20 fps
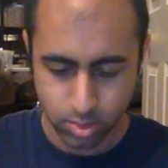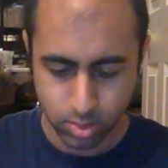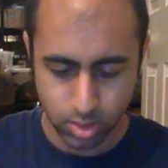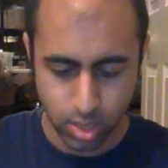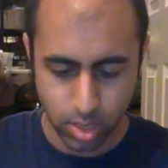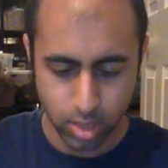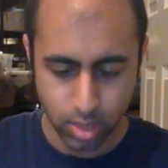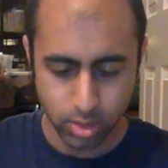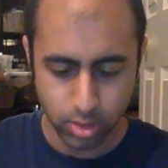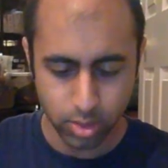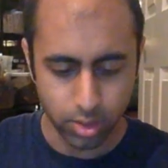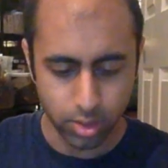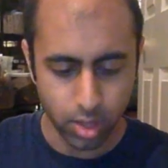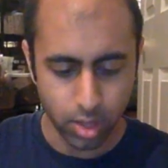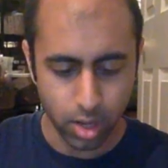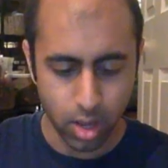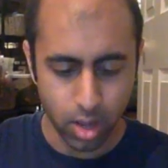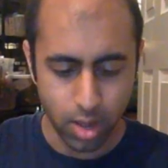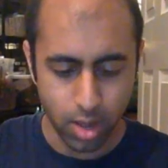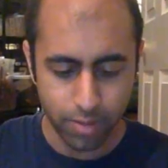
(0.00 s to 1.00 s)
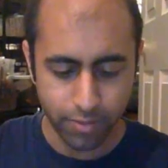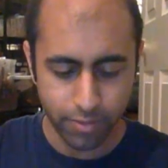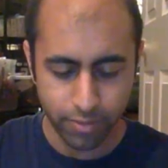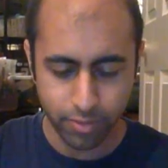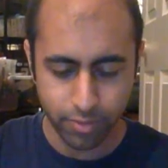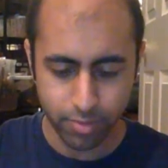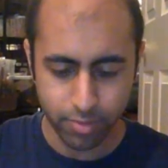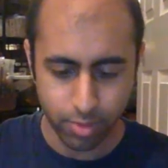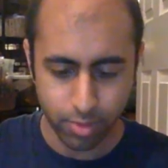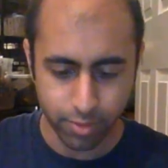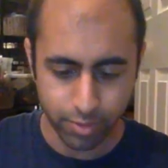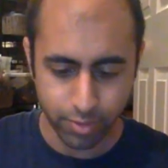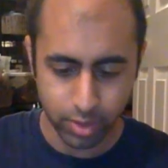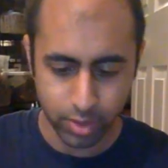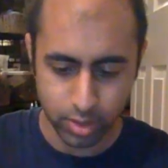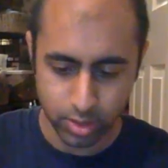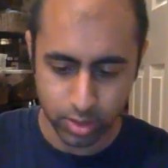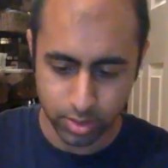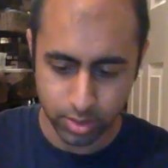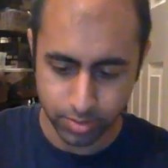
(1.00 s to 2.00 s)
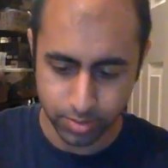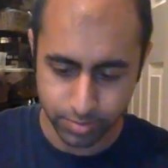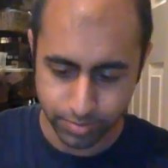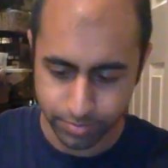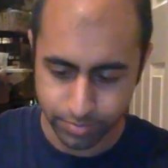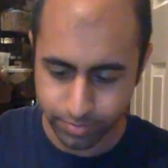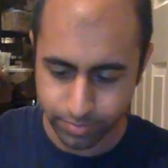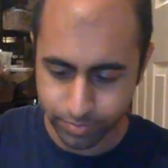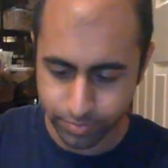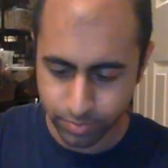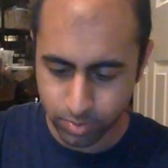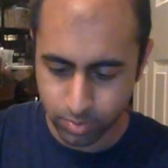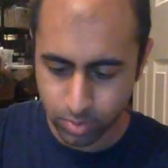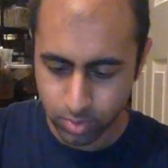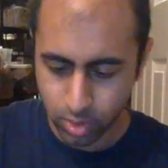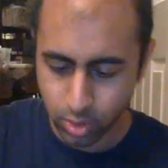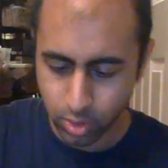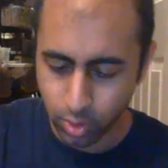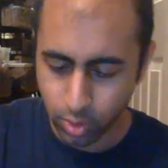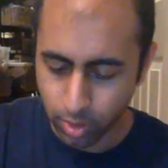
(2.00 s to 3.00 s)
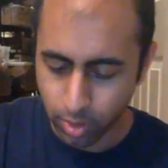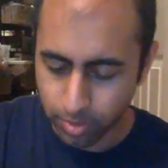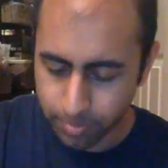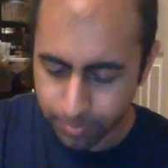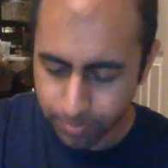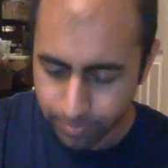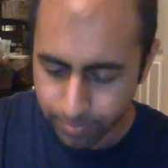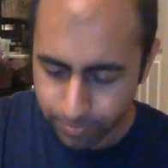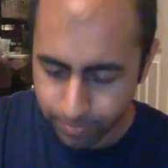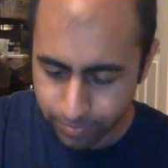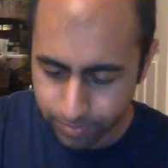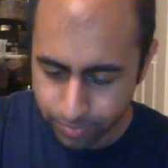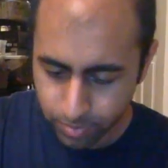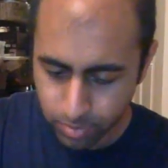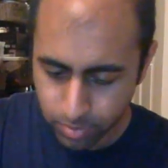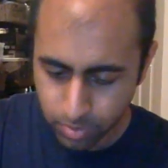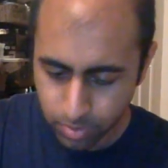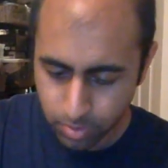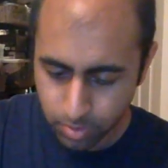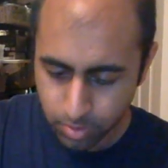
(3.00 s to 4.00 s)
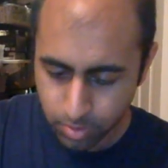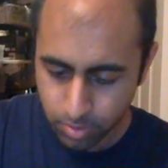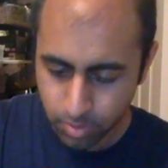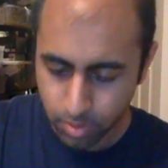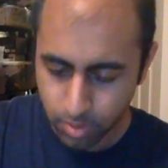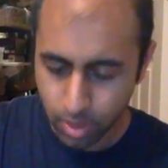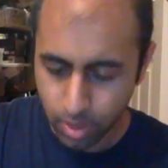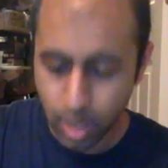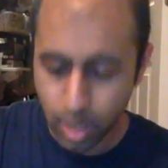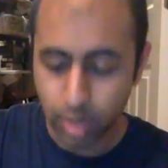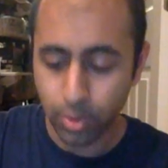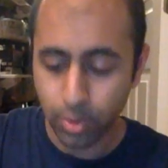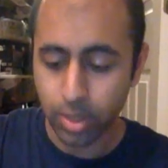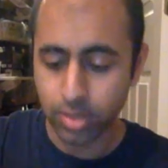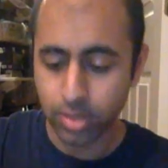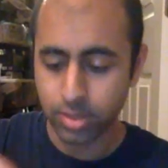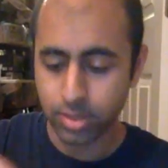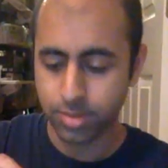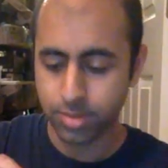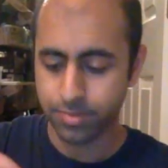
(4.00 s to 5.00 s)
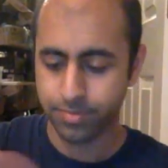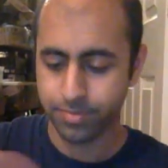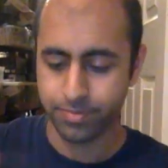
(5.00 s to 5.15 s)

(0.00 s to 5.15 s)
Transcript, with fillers: Okay, turn that off. Perfect. Cool. Anyways.